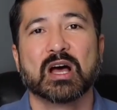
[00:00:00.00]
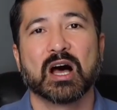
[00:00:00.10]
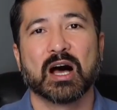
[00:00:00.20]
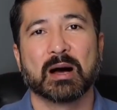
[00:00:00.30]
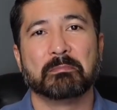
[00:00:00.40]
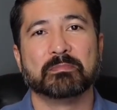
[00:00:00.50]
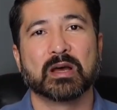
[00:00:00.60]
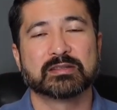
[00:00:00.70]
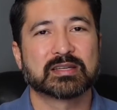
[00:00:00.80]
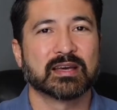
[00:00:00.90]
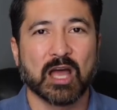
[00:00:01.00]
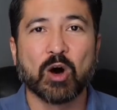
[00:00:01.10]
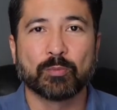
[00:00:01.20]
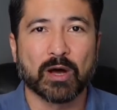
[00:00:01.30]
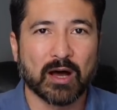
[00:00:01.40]
to
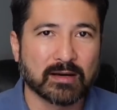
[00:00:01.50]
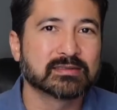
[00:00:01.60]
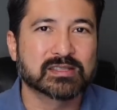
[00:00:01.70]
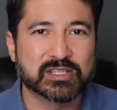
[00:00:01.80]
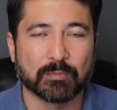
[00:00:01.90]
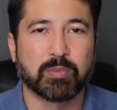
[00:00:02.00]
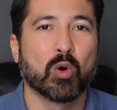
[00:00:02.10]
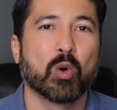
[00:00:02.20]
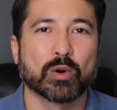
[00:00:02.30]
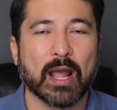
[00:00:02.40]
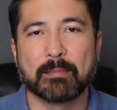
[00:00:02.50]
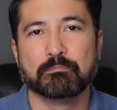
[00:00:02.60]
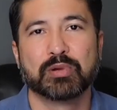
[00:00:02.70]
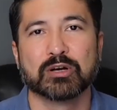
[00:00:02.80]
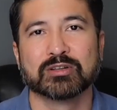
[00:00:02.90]
help support and
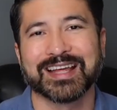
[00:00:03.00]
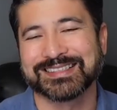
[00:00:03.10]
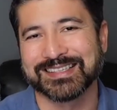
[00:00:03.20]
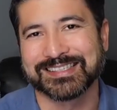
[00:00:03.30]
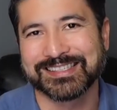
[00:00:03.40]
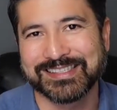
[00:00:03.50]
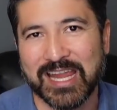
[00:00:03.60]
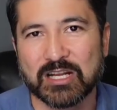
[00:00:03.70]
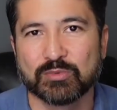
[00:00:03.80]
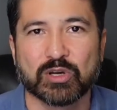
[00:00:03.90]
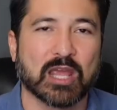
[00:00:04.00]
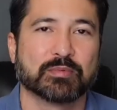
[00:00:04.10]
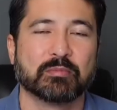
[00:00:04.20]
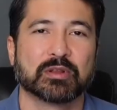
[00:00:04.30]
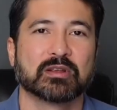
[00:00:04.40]
build a sustainable
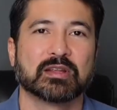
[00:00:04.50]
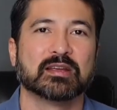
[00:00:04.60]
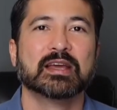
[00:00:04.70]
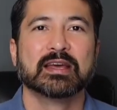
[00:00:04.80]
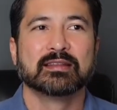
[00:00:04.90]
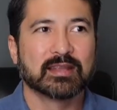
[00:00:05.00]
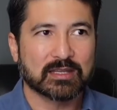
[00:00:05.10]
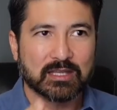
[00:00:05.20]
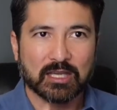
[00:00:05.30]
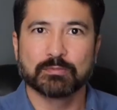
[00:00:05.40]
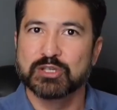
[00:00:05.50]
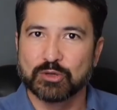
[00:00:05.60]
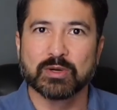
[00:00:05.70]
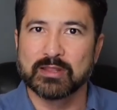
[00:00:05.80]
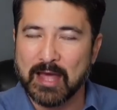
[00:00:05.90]
capability that keeps
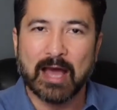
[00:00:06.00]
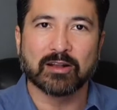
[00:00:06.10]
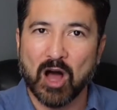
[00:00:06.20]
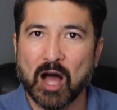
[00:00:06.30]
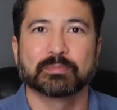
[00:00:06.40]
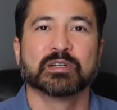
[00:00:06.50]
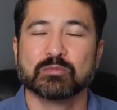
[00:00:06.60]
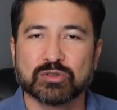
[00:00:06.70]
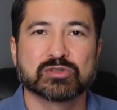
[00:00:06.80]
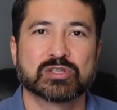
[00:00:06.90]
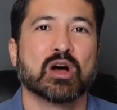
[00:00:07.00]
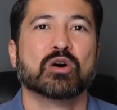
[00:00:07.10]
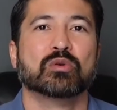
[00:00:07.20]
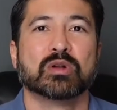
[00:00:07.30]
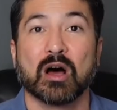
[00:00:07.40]
you in that optimal
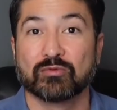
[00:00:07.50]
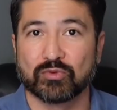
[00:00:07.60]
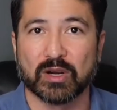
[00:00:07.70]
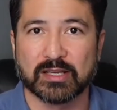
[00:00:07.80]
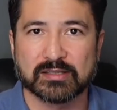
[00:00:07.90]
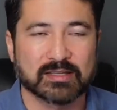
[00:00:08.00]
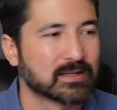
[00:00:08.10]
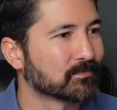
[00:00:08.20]
zone of risk.